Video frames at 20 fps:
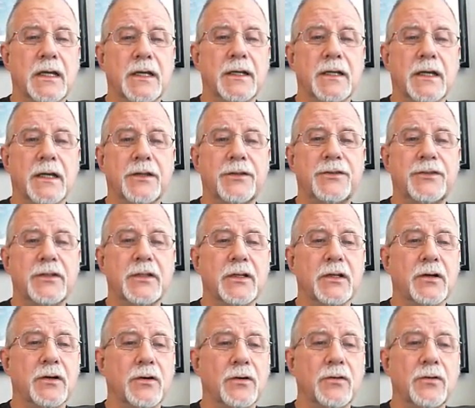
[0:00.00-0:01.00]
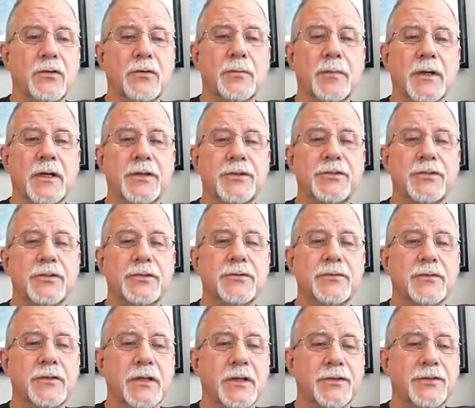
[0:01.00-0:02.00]
And I see a whole
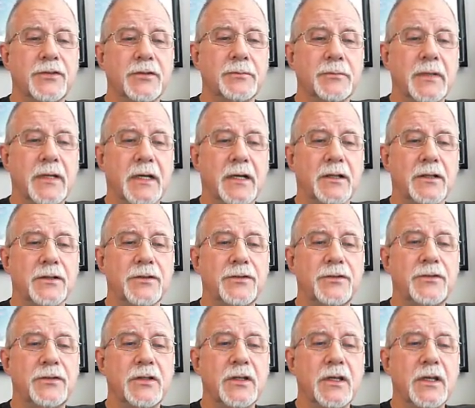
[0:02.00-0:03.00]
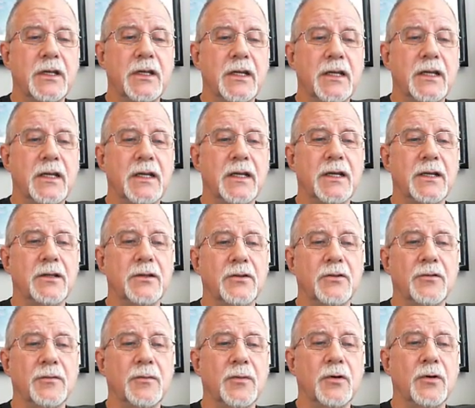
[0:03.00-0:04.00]
bunch of custom palettes,
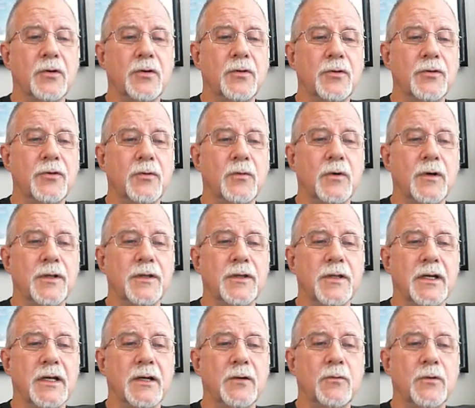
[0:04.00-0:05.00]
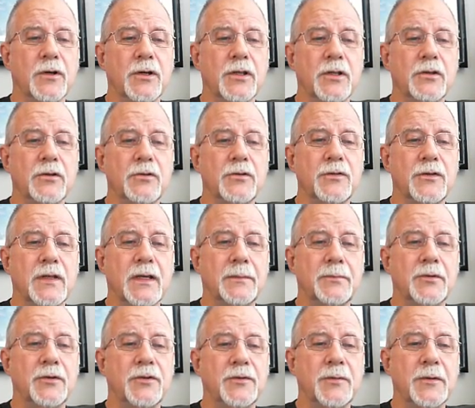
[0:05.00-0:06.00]
and lo and behold, the one that I want to
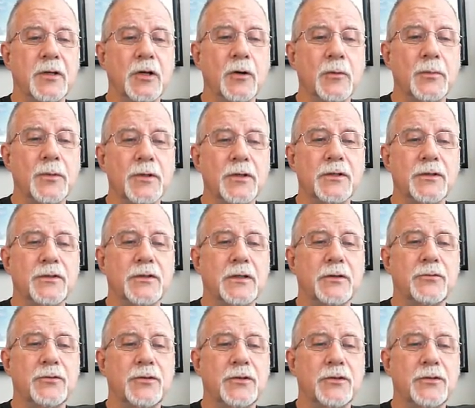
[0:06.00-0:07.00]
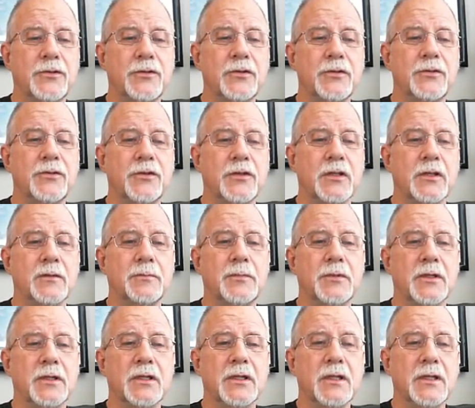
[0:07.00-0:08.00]
use happens to be open because I was just
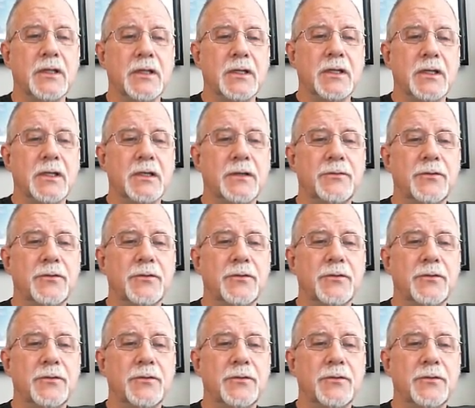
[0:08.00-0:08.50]
using it, but